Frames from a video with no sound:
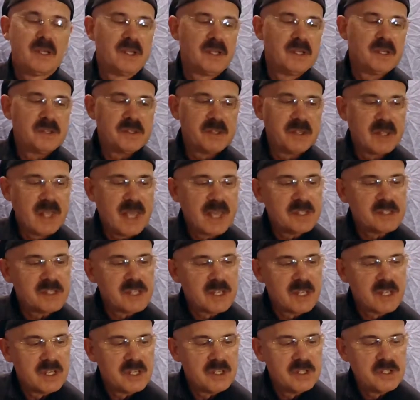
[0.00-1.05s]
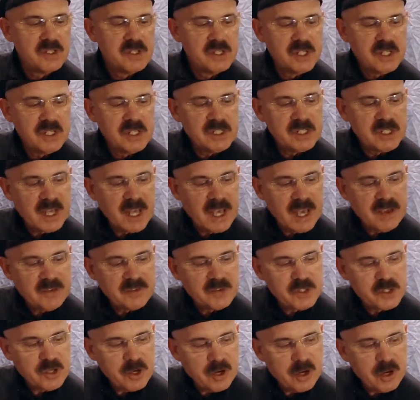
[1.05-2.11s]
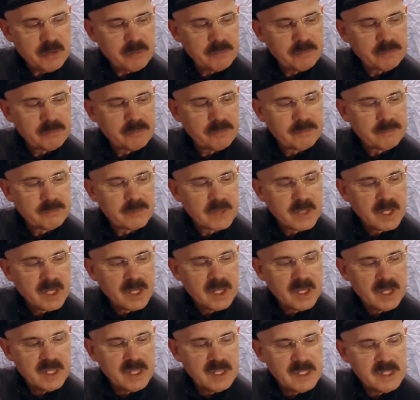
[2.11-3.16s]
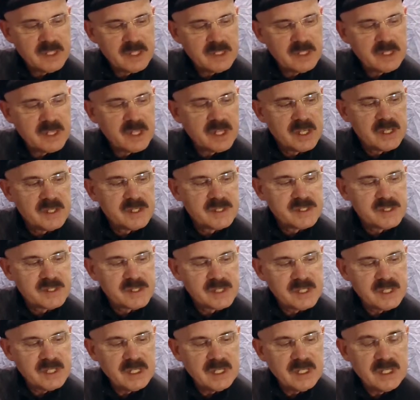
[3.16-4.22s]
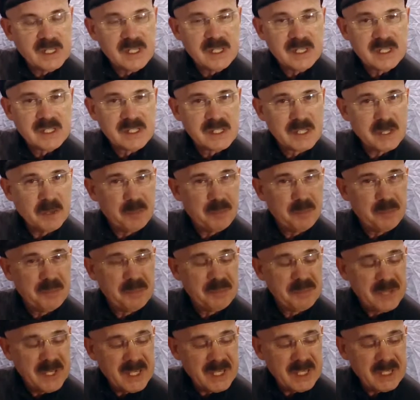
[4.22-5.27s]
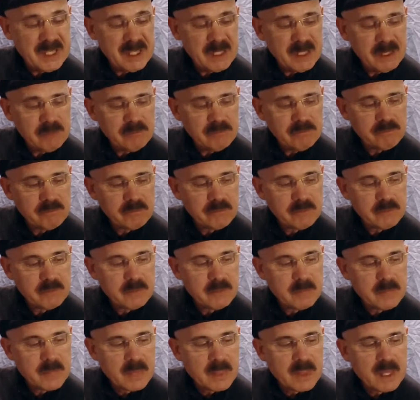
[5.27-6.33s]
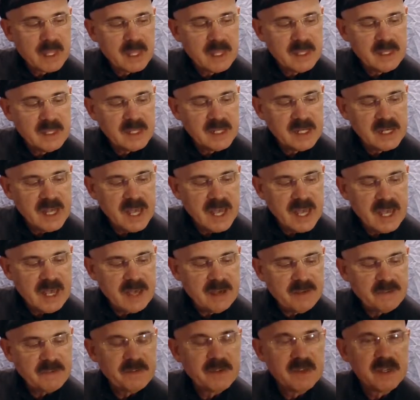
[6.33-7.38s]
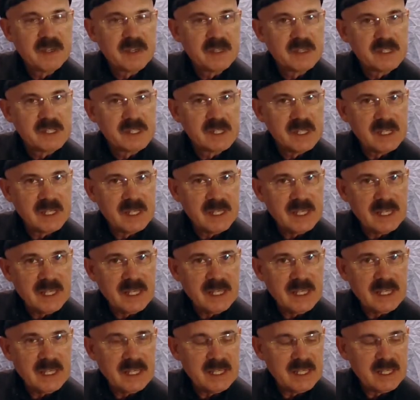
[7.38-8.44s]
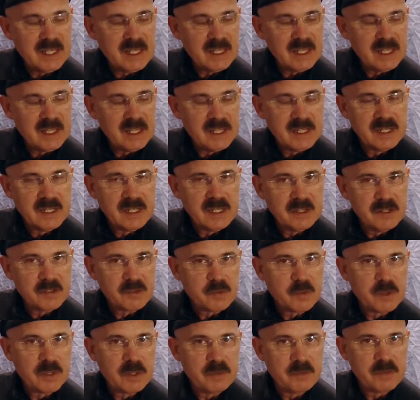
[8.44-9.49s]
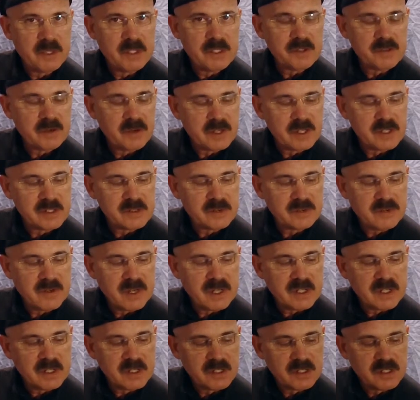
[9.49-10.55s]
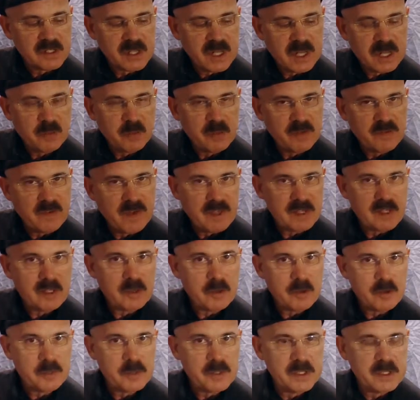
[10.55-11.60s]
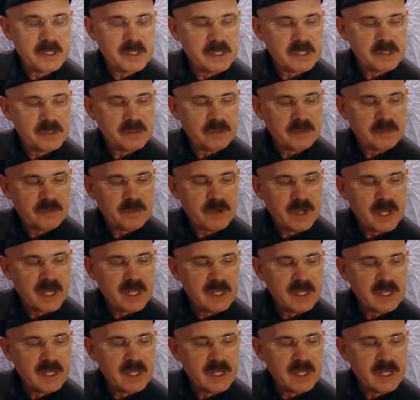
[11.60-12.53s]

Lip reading: So that's G to F sharp, and then C to B, and then F to E, and here's where the B string has affected the shape. We've had to go up an additional fret,